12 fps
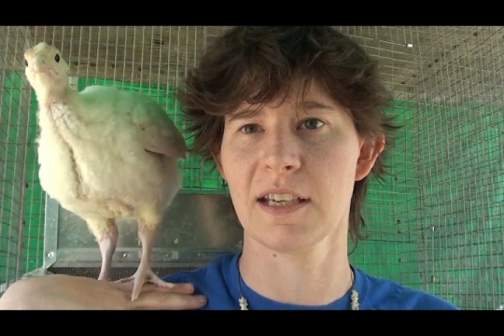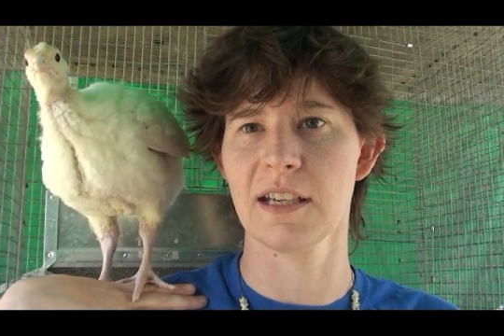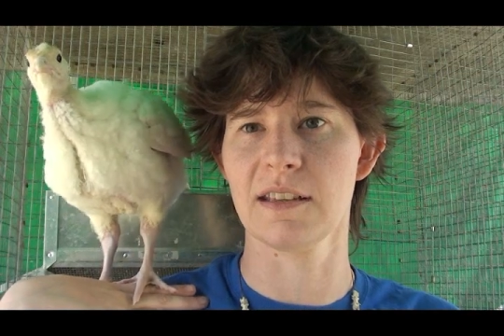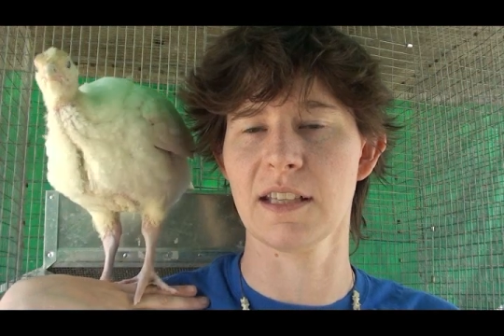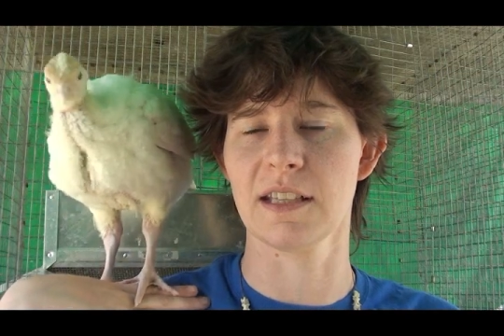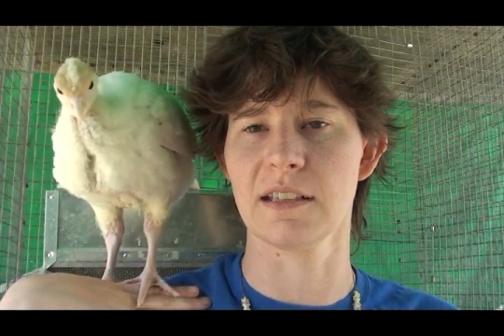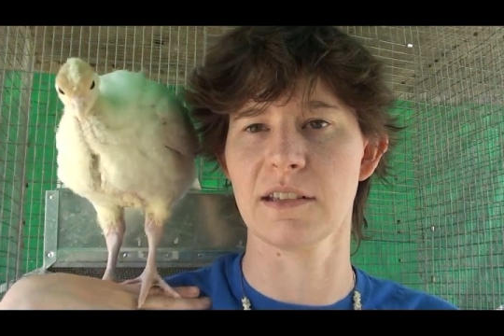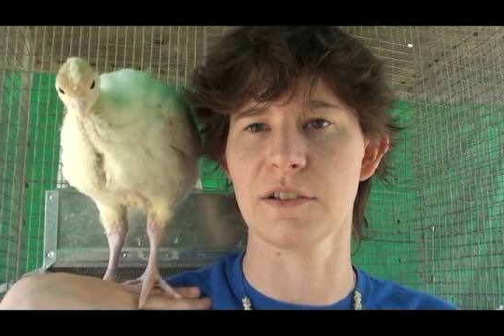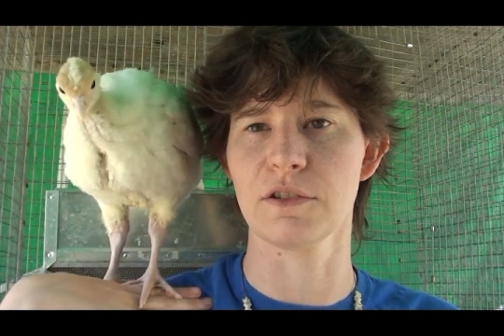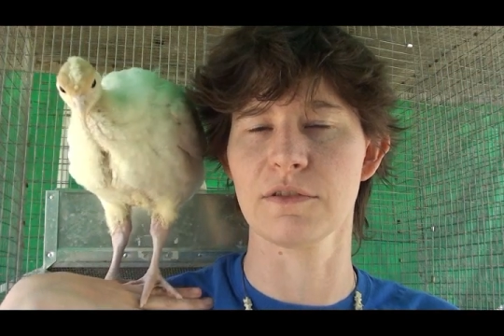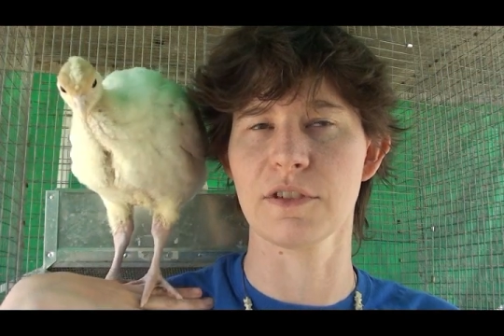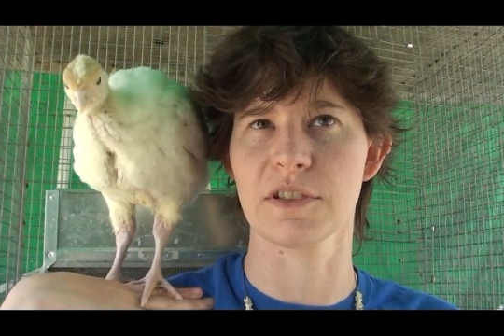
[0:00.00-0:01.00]
and then the
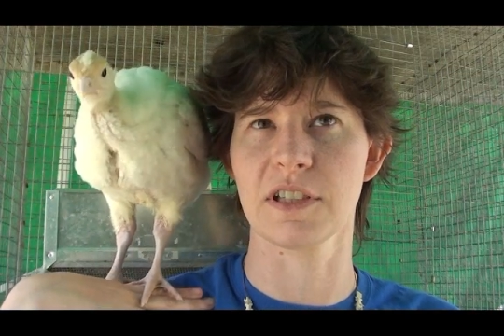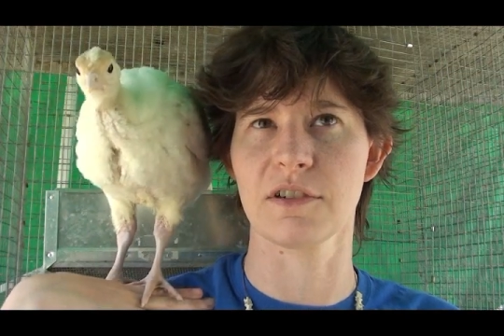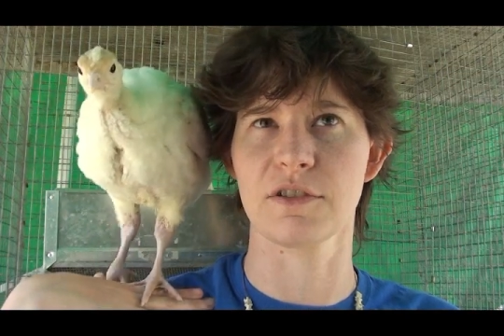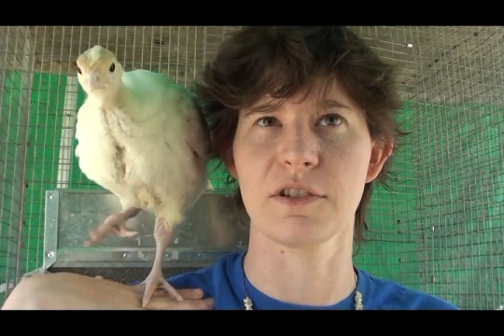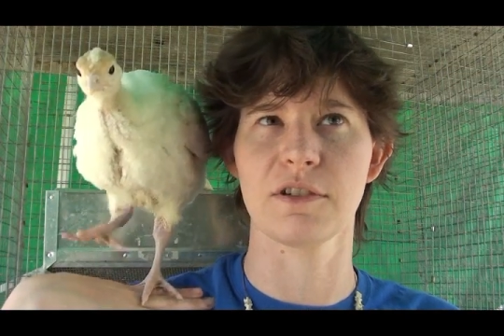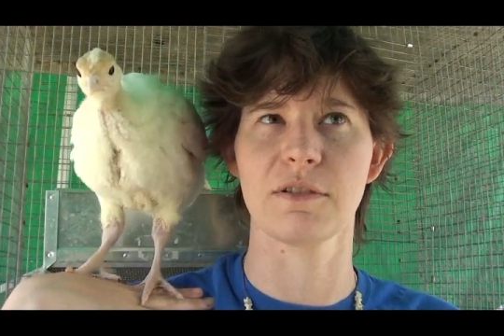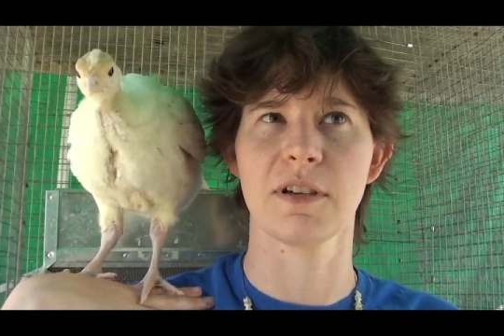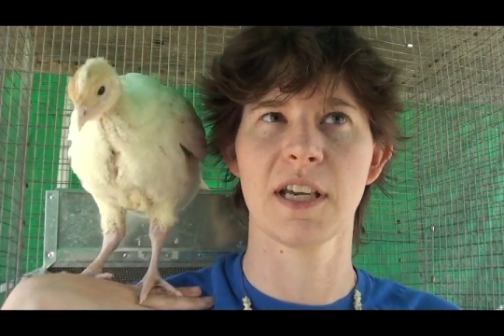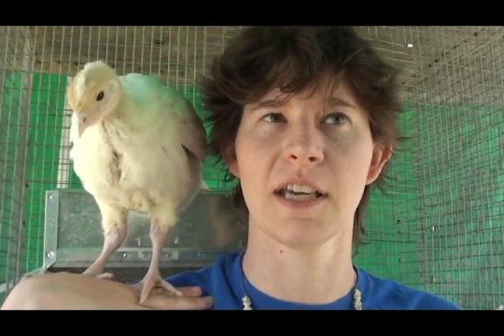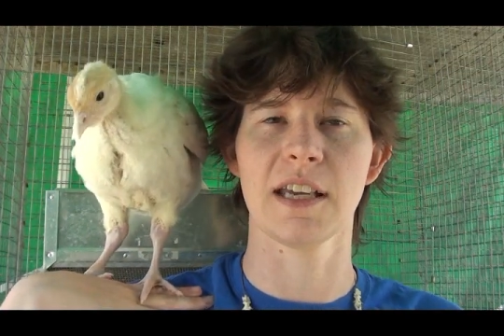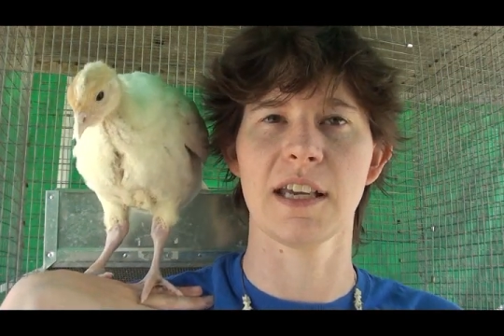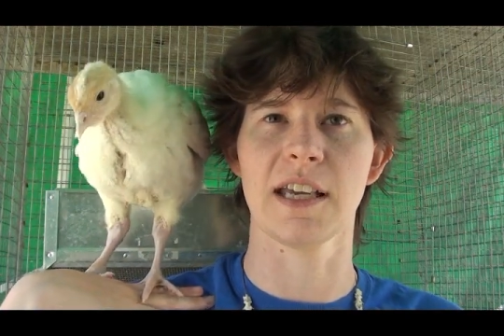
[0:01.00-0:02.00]
universe hears you
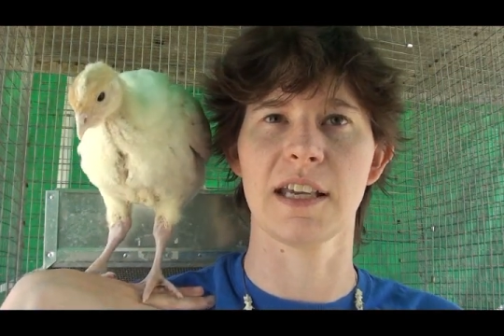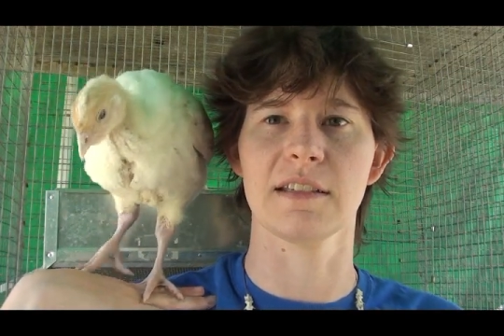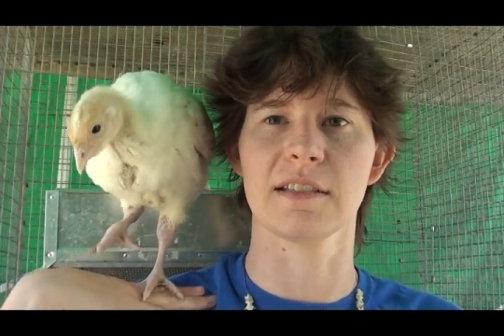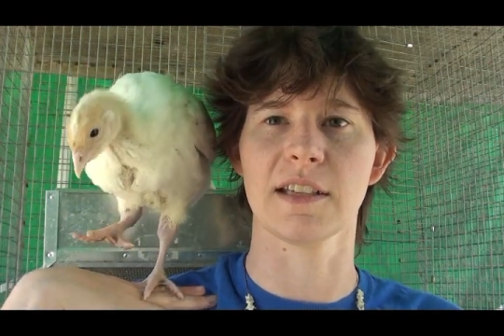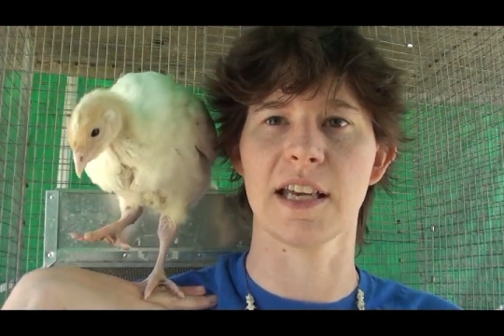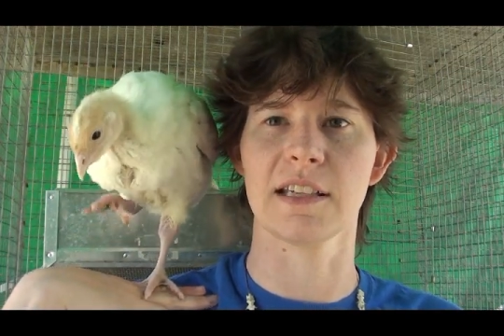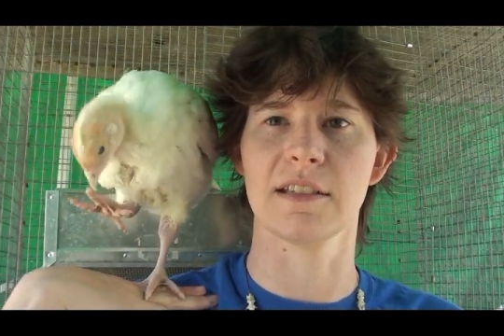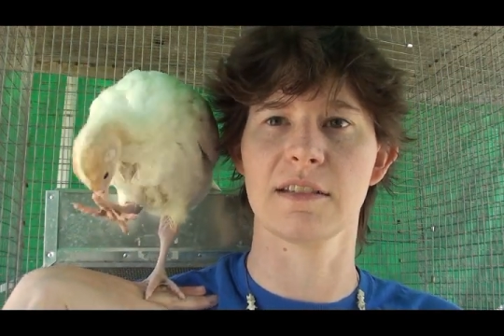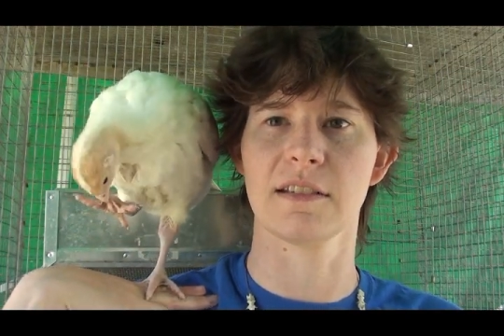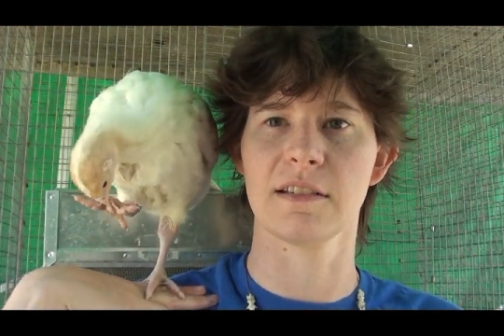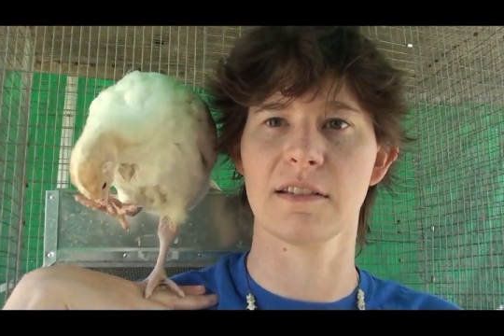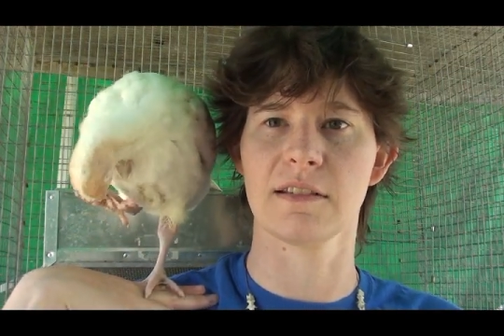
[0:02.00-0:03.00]
and decides